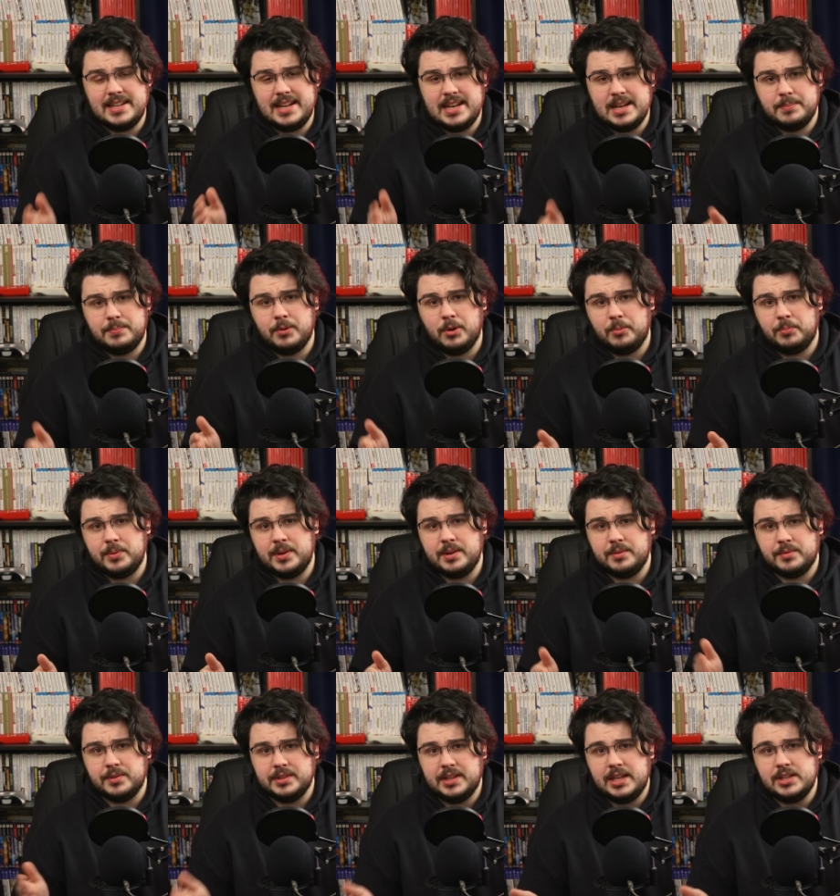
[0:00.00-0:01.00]
an
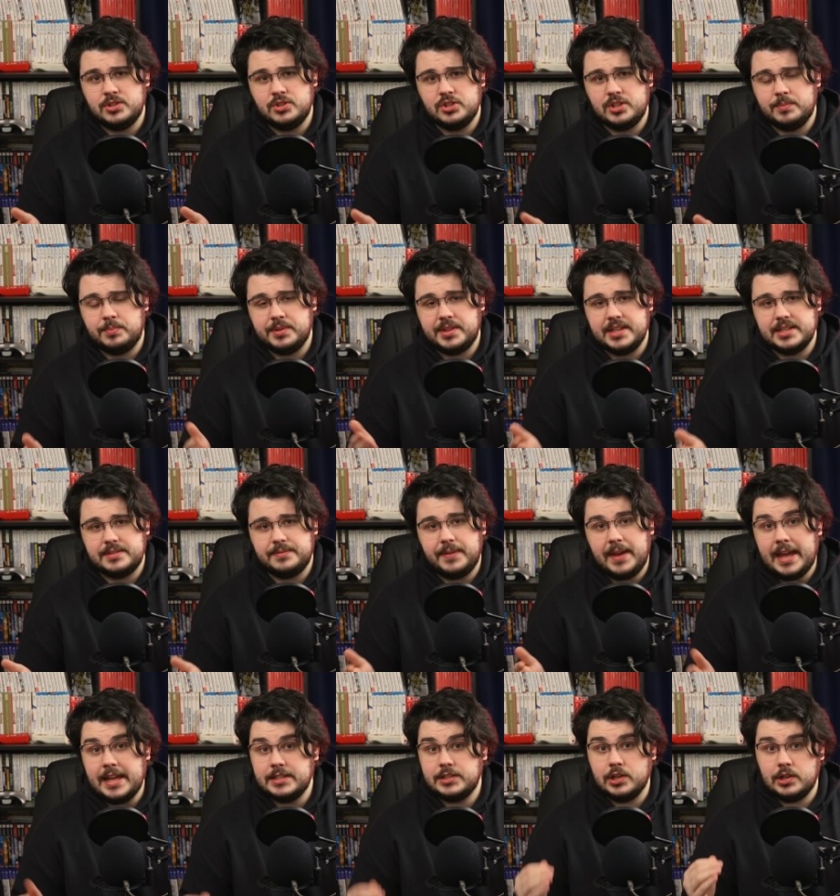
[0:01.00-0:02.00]
inappropriate relationship with his
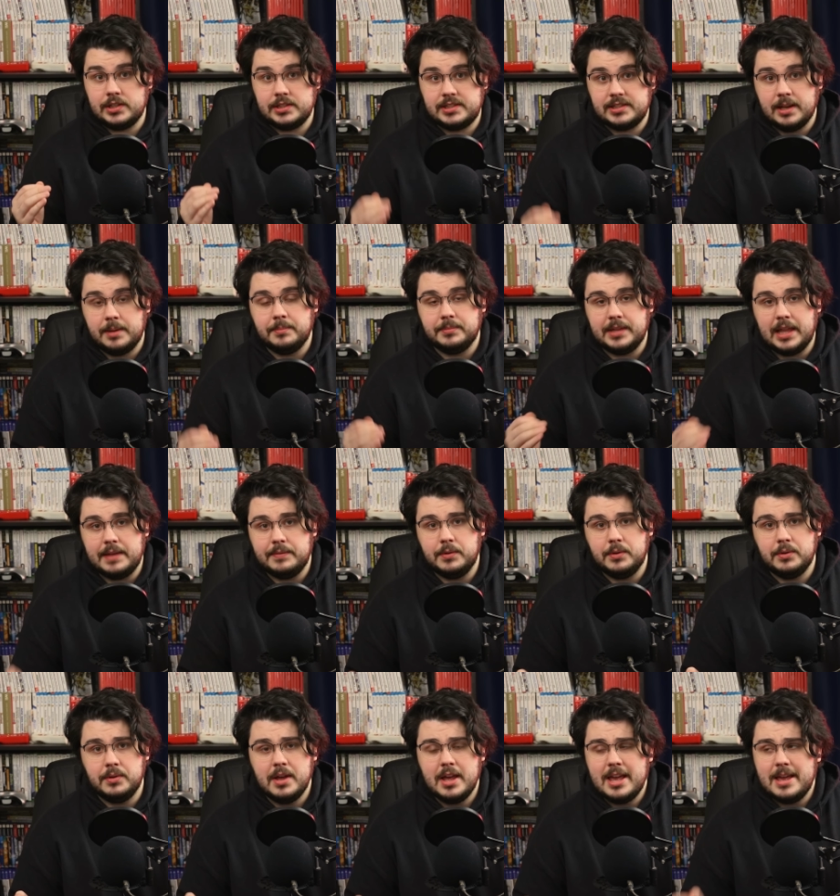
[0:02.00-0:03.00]
fans on some
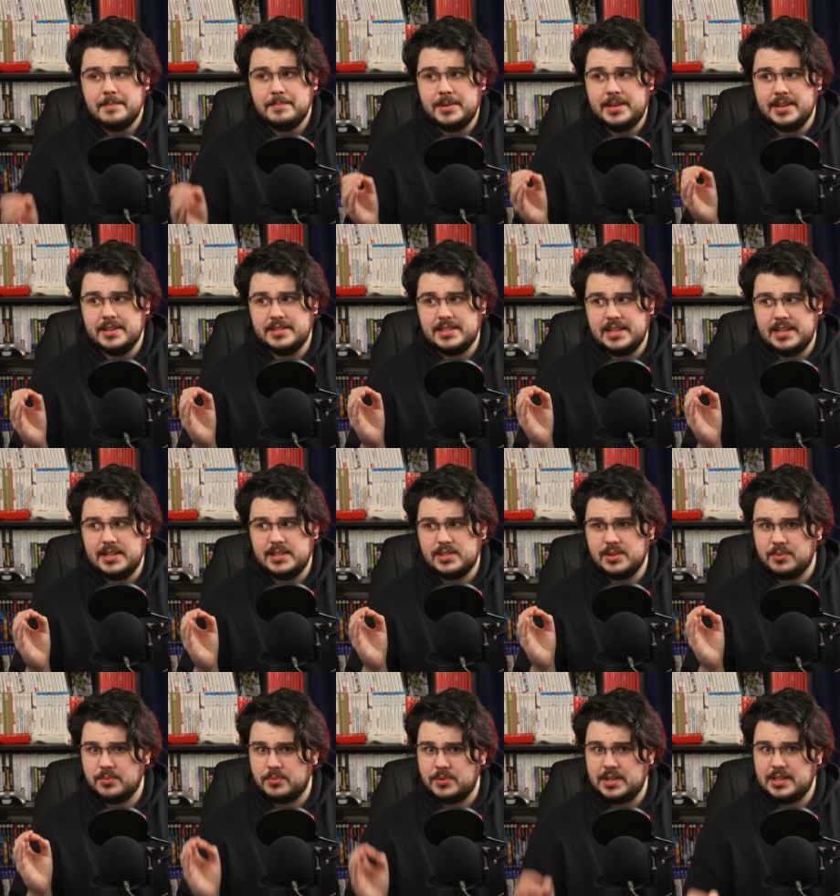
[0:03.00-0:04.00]
level, because it is
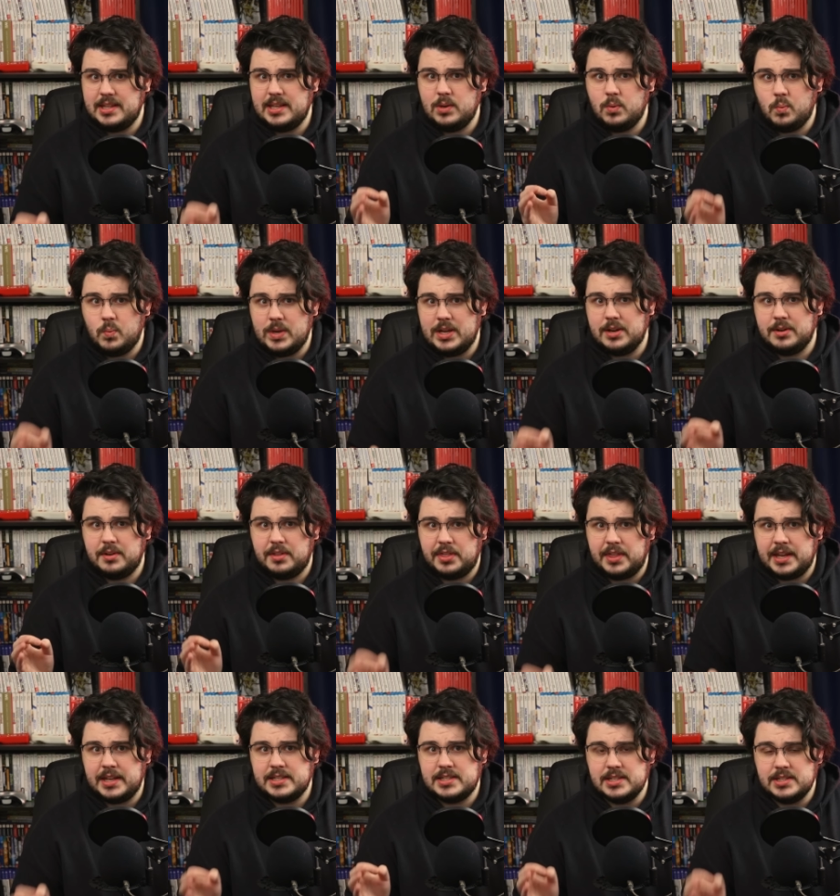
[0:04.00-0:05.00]
a really weird
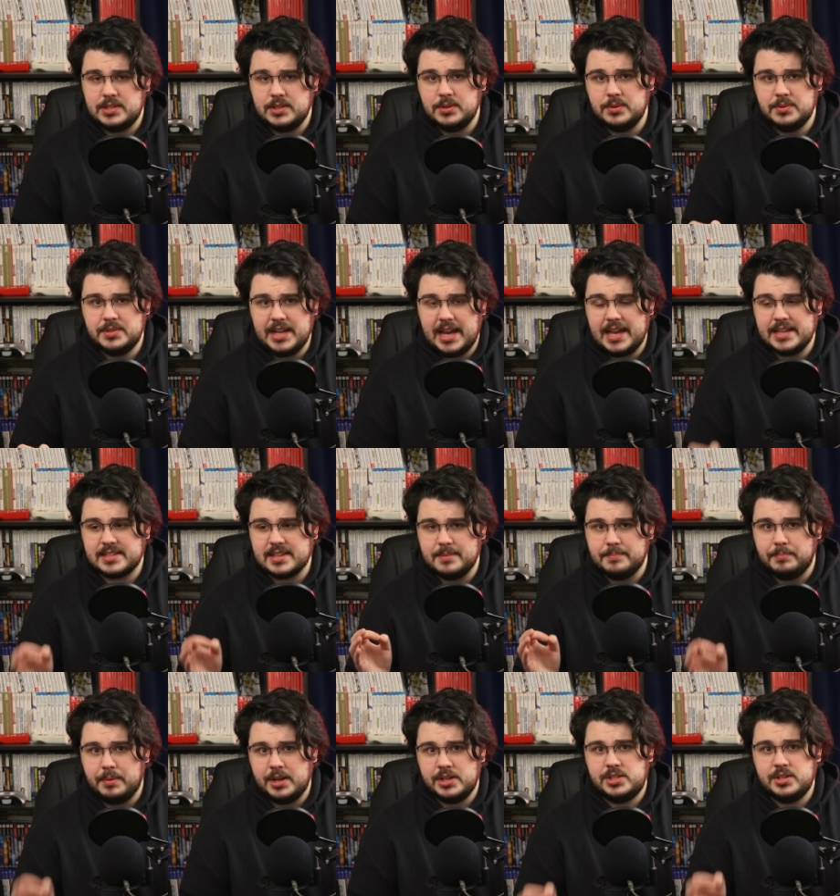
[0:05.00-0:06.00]
thing to do to ask a
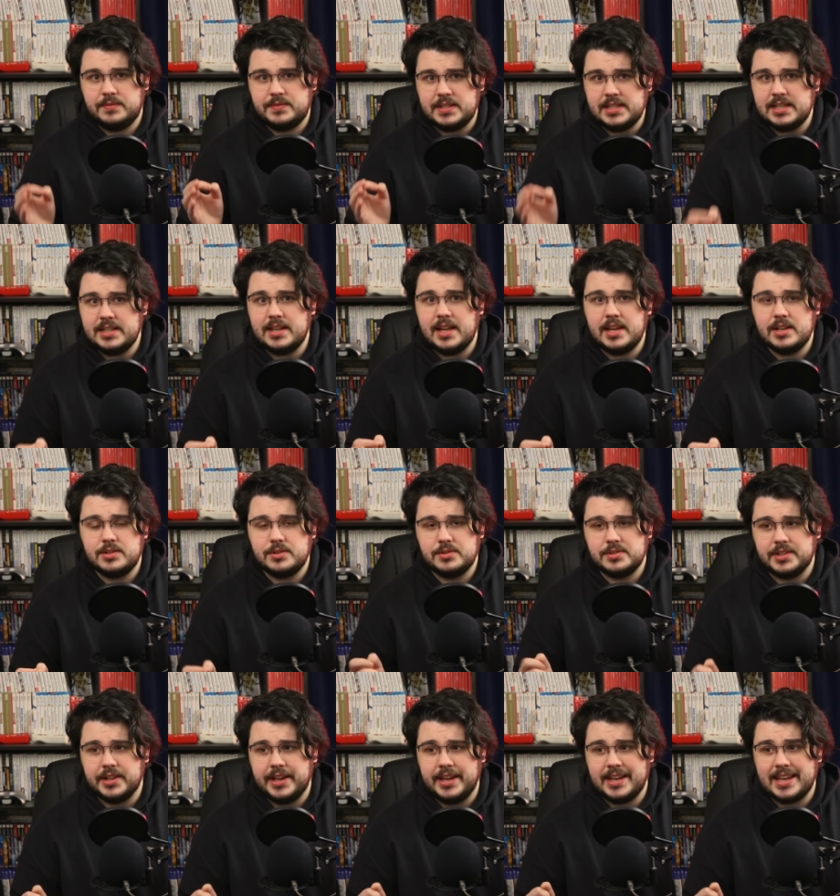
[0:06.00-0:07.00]
bunch of
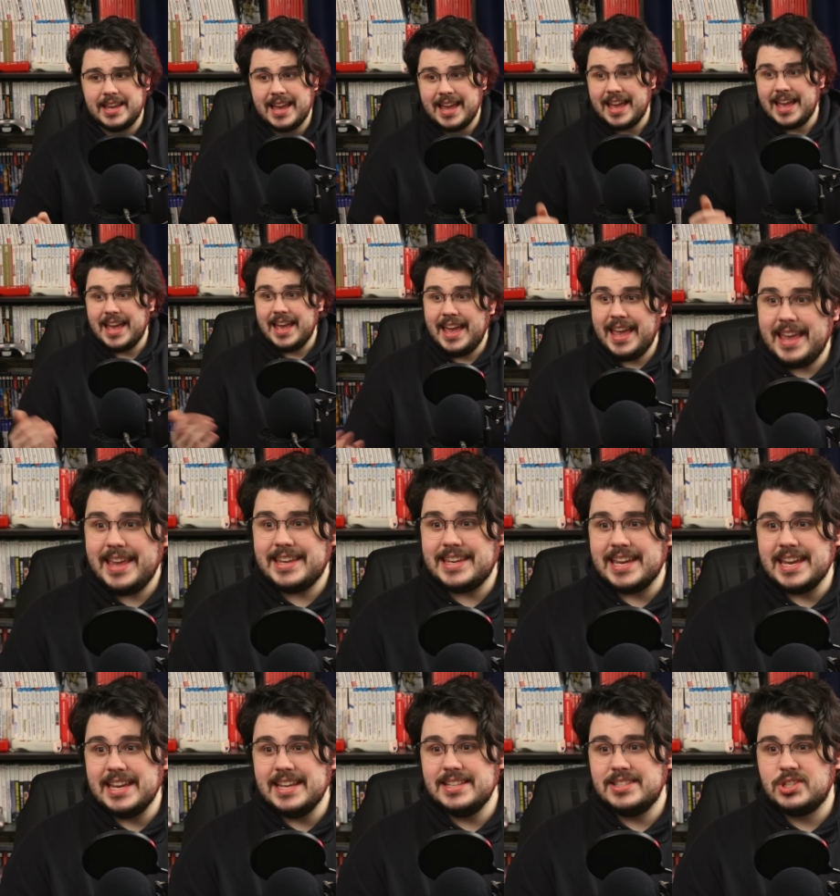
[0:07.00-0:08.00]
teenagers like, hey
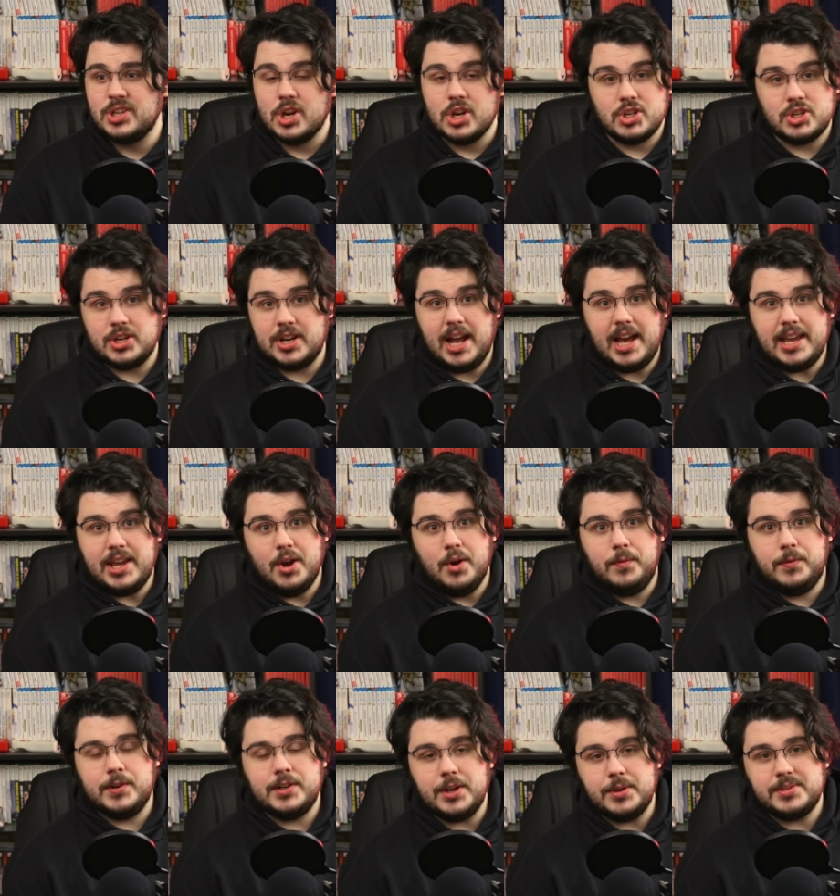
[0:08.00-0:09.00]
kids, should I
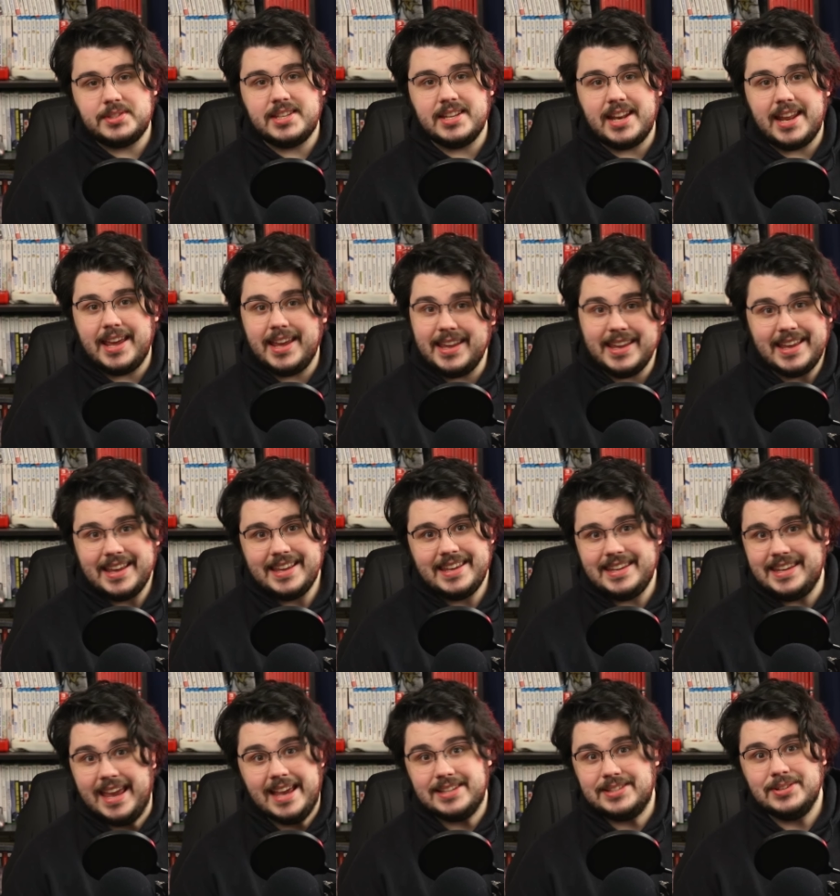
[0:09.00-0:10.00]
overdose today?
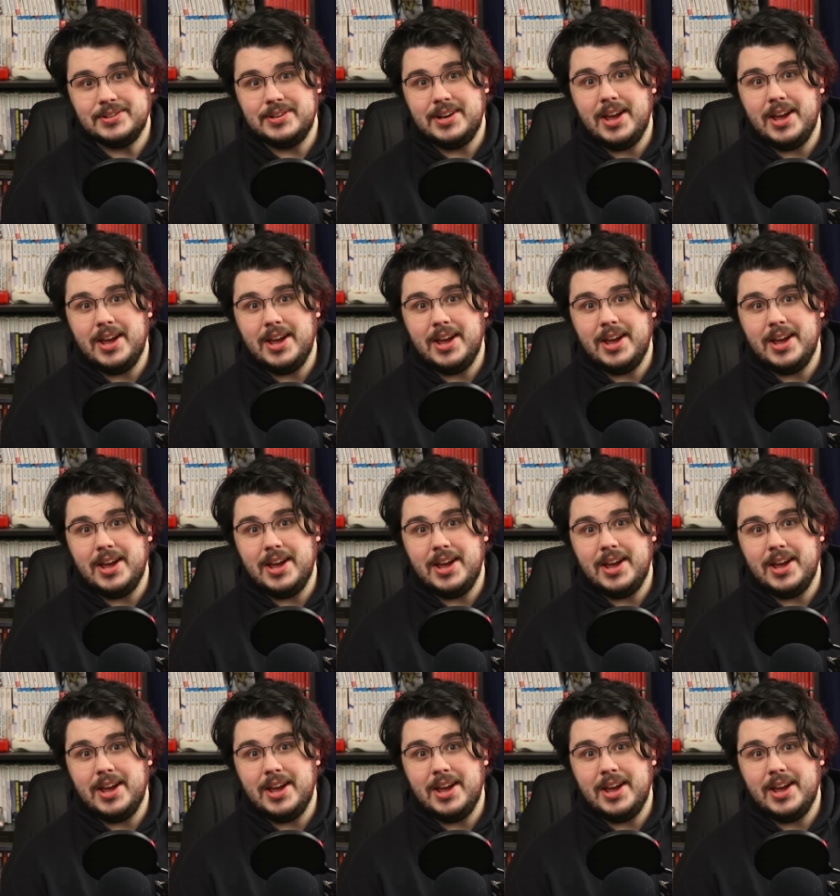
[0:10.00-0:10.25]
Yes or